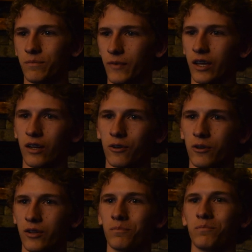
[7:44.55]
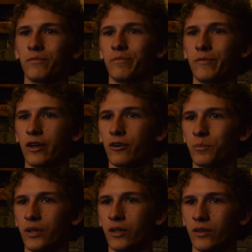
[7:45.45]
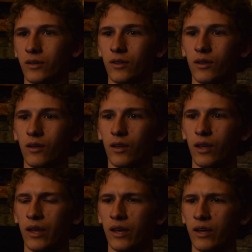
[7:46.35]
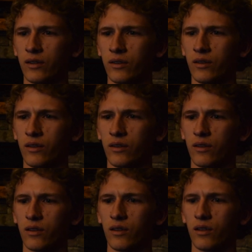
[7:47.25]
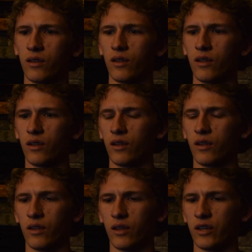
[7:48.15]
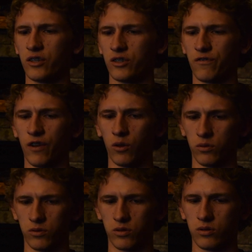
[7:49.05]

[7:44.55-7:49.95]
gotta go to therapy, and I just felt